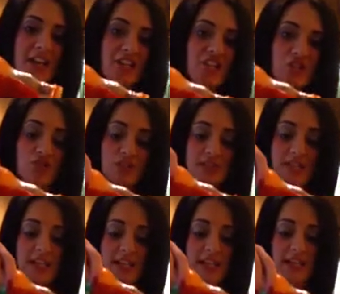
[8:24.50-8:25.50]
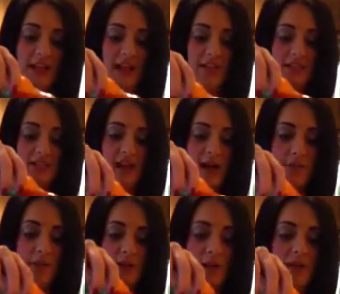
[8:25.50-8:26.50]
just drizzle it on the
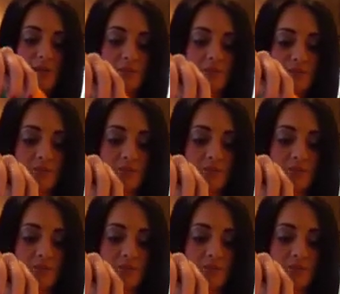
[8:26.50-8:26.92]
top here.